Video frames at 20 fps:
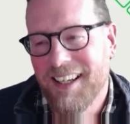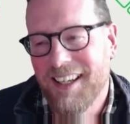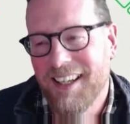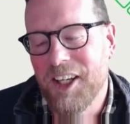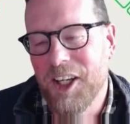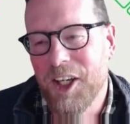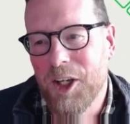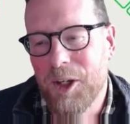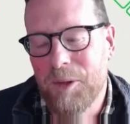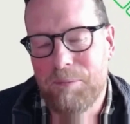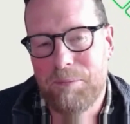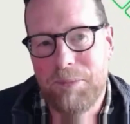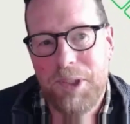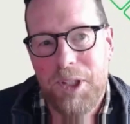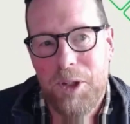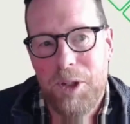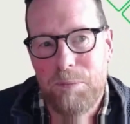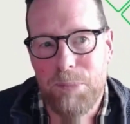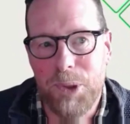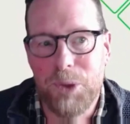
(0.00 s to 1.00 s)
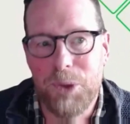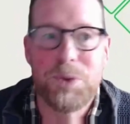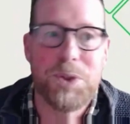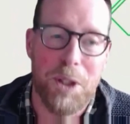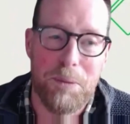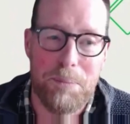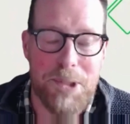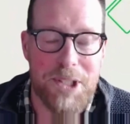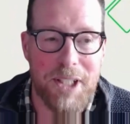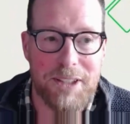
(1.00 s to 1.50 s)
but
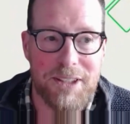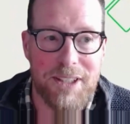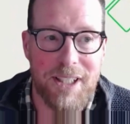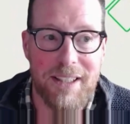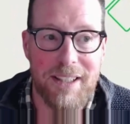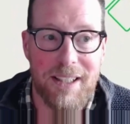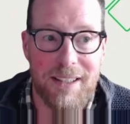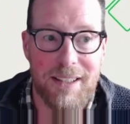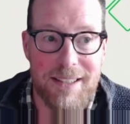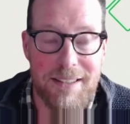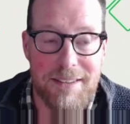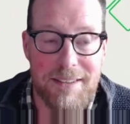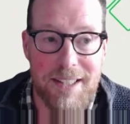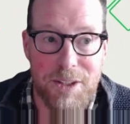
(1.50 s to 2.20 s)
also potentially hiding